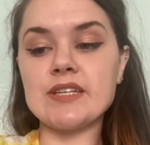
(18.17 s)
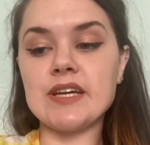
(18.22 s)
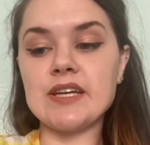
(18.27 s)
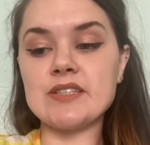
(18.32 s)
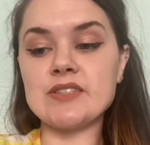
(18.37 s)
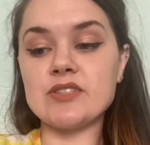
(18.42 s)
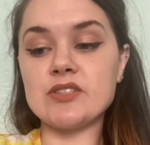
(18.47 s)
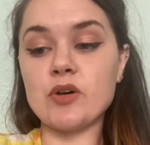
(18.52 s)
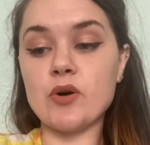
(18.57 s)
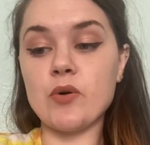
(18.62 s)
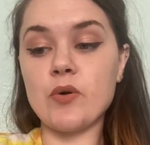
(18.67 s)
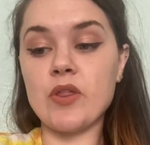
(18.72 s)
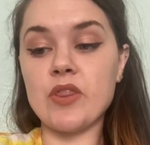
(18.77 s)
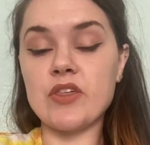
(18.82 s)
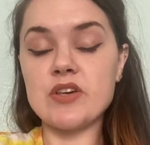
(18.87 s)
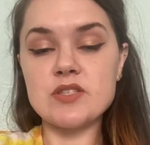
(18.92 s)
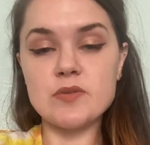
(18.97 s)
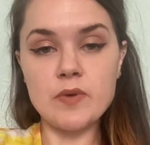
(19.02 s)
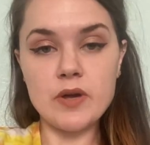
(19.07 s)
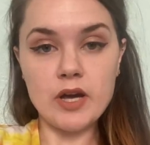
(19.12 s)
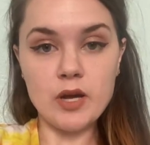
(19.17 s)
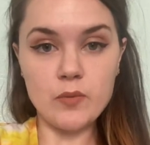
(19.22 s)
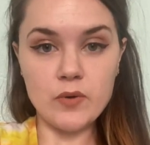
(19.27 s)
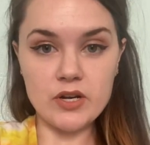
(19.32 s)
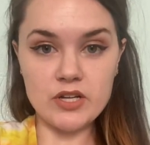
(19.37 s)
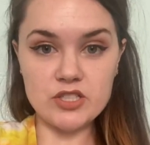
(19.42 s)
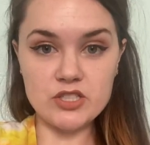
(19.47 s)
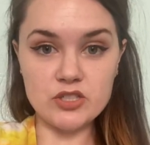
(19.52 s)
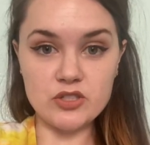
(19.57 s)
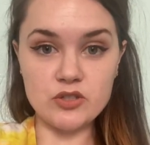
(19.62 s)
And so this week I
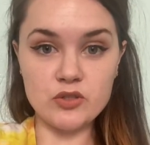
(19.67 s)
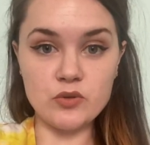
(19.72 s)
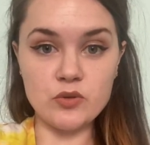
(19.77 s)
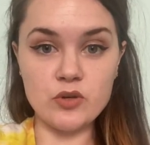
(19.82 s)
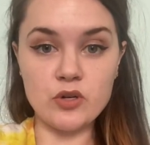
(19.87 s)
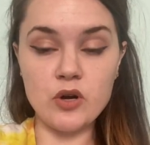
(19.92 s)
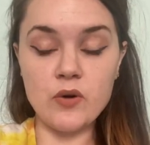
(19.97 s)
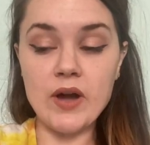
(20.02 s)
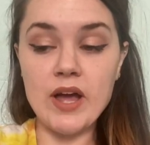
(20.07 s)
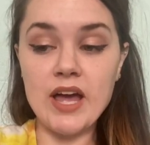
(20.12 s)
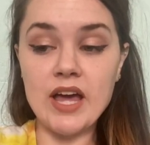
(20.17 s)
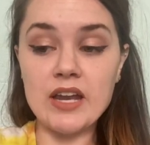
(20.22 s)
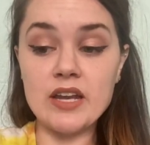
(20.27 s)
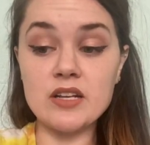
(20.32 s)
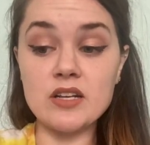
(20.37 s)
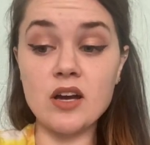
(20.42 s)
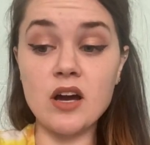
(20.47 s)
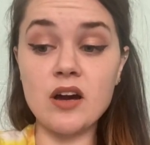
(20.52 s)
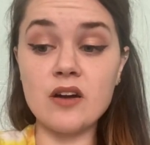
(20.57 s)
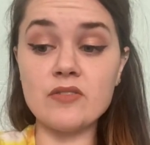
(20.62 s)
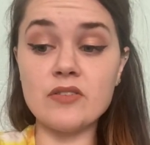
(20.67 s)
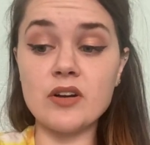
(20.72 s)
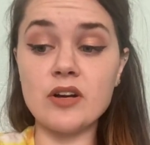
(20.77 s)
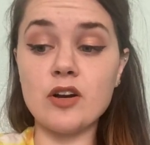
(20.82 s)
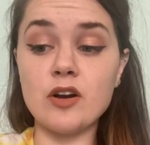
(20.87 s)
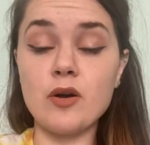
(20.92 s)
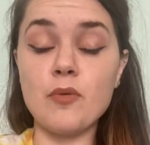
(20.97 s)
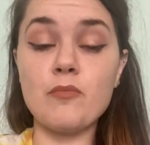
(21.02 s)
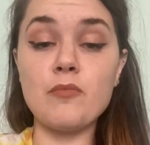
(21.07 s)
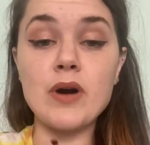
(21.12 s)
wanted to go ahead and
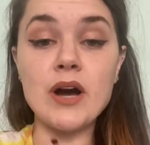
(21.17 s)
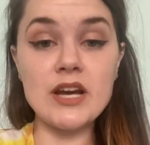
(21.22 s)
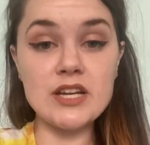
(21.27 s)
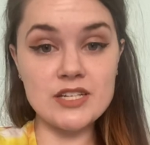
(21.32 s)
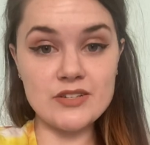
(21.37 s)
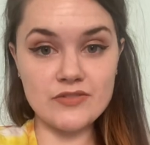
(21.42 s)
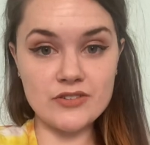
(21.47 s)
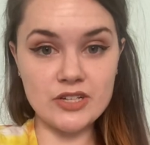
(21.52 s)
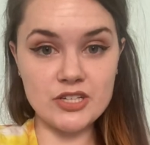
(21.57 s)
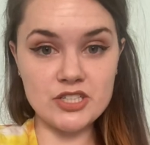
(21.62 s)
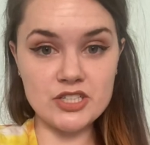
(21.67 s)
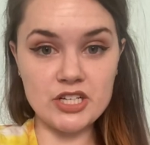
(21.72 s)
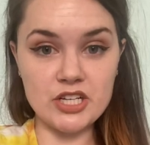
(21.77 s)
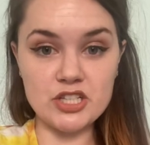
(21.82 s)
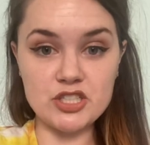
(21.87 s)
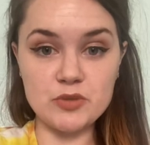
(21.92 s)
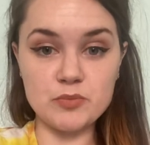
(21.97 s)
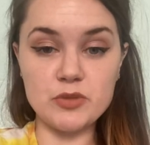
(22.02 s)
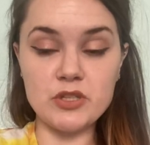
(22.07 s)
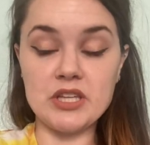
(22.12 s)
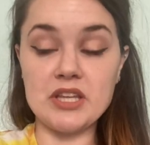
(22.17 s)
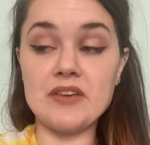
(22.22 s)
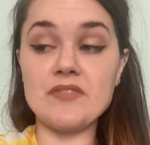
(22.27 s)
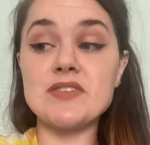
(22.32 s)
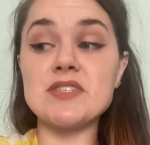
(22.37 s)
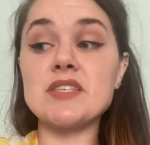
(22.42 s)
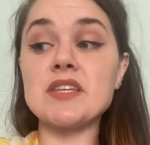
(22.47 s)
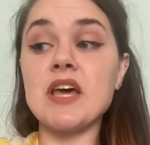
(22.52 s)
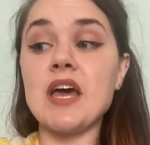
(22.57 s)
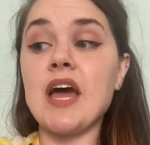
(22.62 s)
cover my differentiation
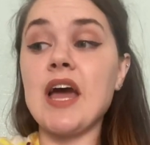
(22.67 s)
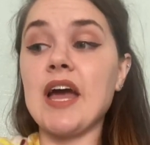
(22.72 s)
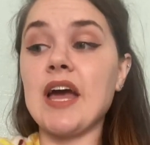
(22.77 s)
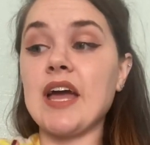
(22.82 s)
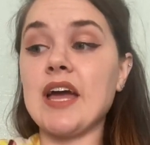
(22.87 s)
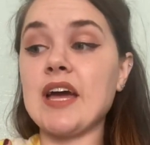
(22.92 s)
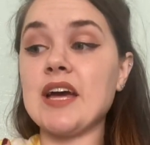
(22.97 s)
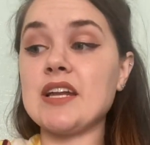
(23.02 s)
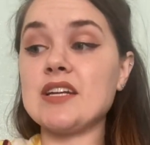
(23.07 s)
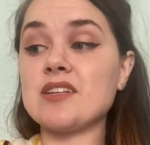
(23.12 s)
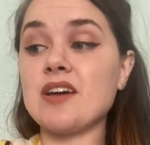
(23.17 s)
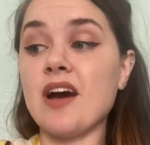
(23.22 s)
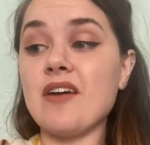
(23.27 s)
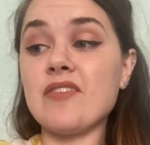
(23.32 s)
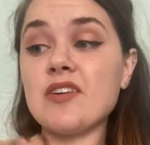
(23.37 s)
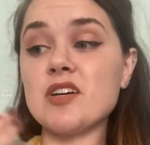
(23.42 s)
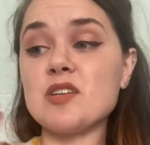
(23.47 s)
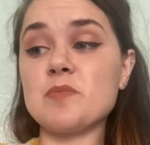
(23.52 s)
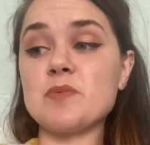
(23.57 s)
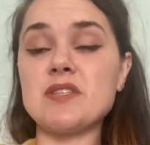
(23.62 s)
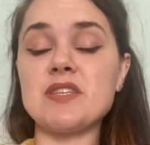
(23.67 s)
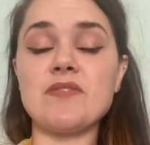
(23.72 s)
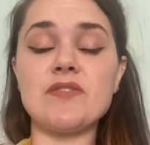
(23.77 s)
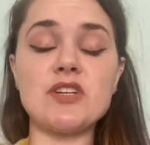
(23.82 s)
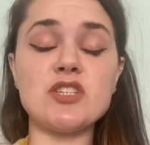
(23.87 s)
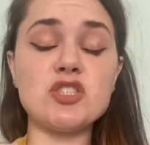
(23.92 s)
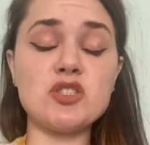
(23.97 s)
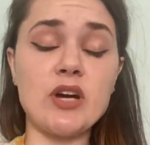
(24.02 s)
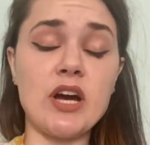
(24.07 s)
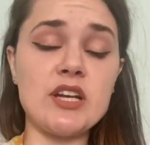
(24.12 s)
beliefs and cover a specific
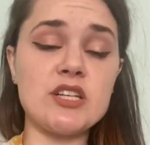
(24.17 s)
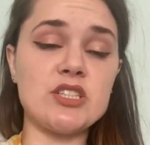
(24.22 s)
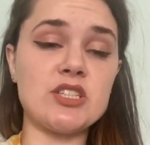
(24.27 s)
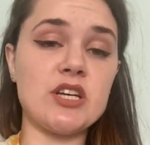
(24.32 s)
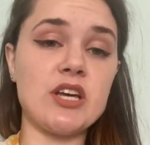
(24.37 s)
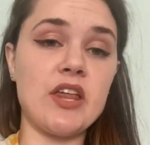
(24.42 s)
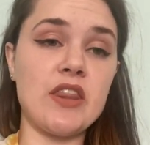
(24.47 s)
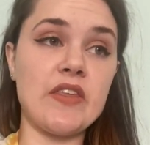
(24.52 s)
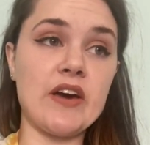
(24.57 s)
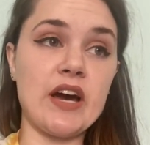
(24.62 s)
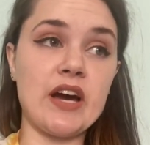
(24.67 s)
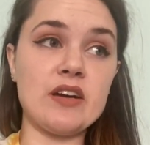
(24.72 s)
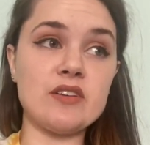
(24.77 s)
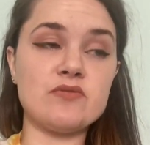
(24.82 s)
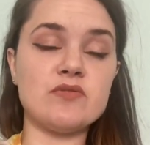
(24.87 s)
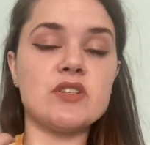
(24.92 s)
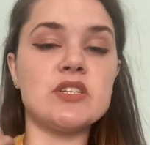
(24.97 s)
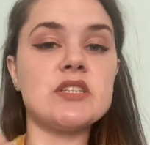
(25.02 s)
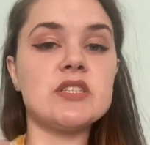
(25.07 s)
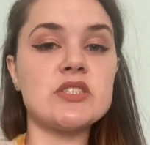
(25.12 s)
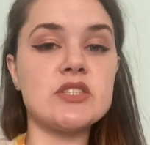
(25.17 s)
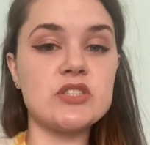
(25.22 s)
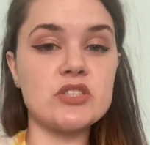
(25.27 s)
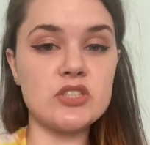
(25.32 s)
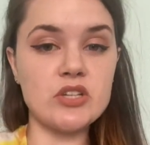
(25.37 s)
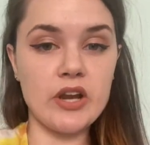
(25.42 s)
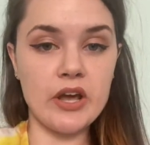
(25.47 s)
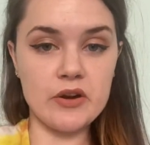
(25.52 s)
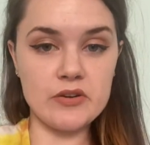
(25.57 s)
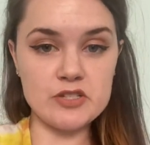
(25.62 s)
strategy that really
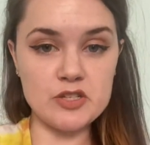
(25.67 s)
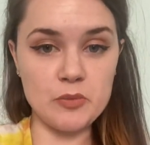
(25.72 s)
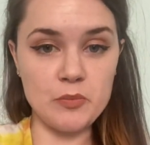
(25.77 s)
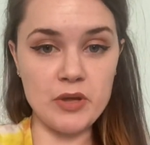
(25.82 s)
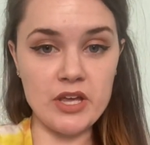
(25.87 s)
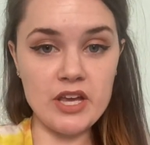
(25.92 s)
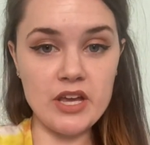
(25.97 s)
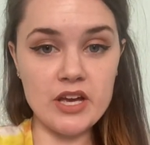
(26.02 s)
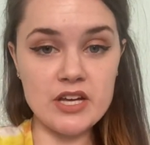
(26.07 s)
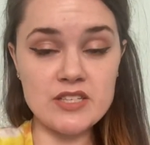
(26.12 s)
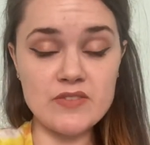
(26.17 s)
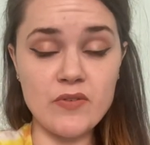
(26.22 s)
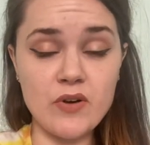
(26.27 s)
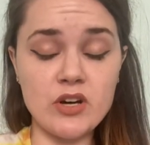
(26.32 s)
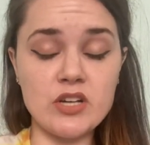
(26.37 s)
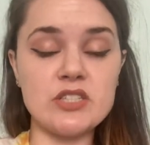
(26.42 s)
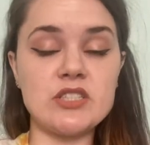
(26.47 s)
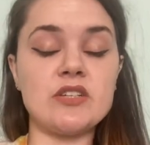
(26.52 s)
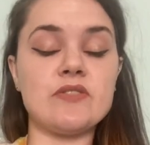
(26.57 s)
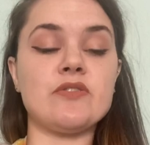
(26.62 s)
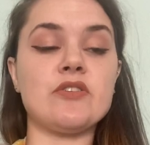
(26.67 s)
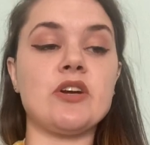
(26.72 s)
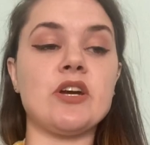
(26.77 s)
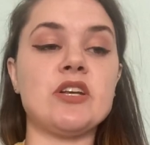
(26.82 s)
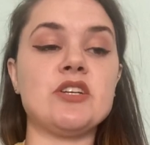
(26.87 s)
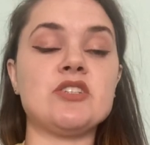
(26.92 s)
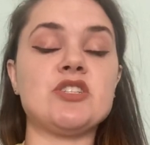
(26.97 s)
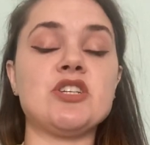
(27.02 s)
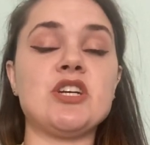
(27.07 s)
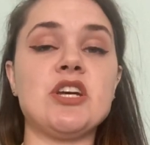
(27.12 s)
stood out to me as far as
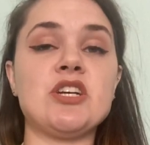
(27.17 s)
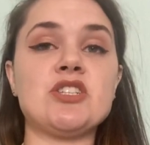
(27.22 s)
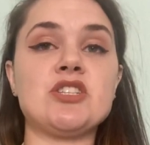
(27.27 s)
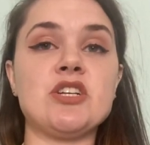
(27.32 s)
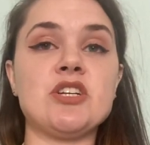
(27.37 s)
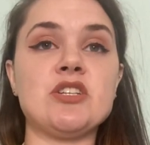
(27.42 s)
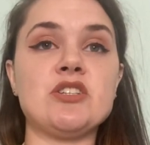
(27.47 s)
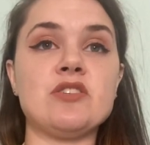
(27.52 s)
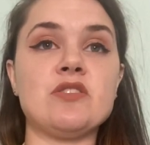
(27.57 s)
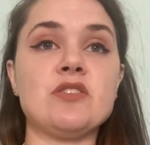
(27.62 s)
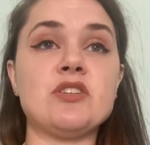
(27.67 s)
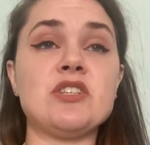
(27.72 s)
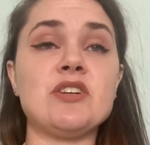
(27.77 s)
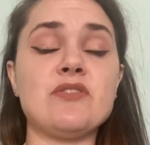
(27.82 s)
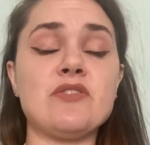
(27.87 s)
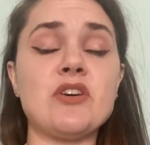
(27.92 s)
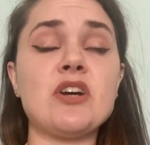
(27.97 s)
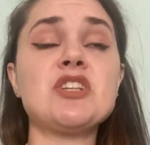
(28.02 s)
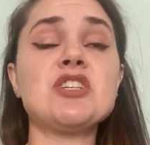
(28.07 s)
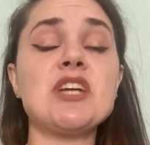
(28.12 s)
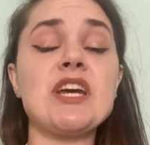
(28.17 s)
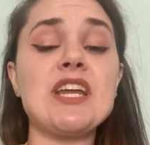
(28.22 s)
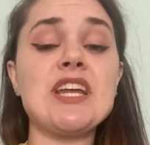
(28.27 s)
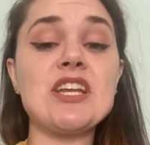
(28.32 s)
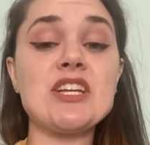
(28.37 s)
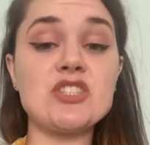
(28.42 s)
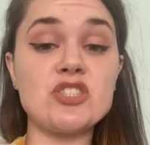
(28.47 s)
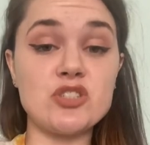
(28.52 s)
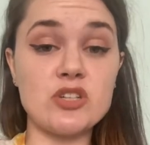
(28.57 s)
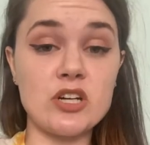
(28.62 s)
differentiated
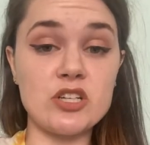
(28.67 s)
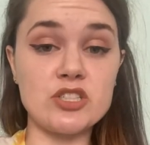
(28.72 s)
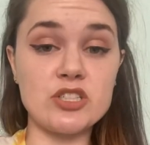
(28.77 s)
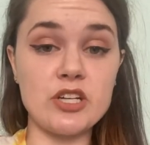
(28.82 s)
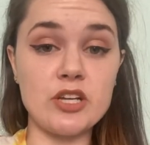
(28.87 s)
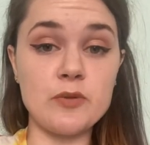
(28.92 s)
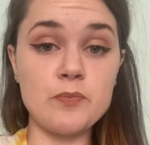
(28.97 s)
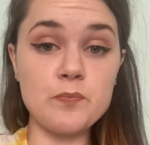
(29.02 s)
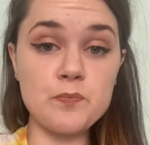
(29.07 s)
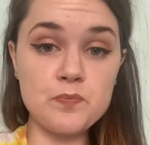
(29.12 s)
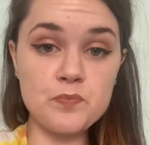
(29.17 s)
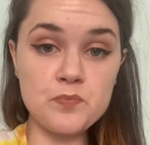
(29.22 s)
instruction,